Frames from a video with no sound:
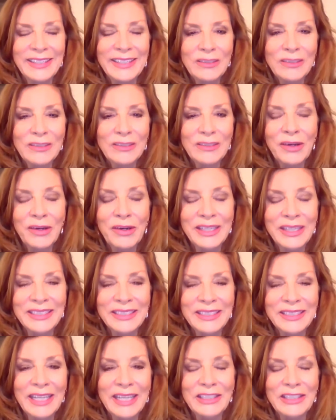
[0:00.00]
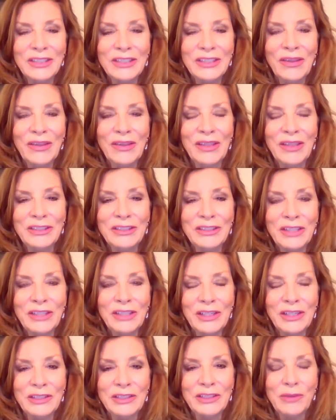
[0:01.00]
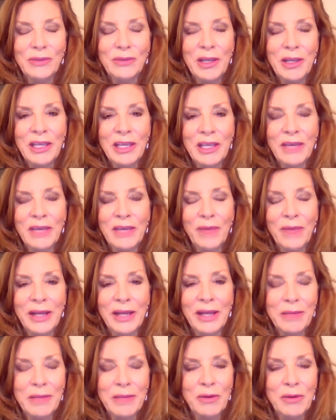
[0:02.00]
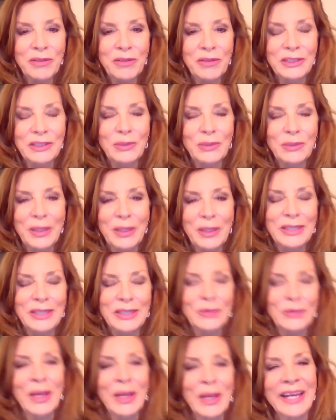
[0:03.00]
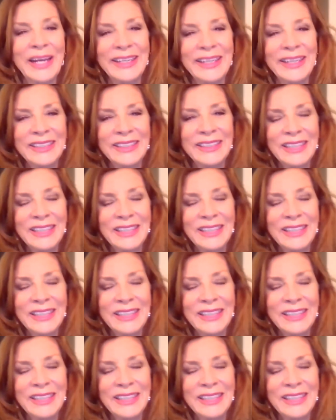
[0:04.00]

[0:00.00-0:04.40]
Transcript: So I'm very intentional this year as we get ready to move into 2020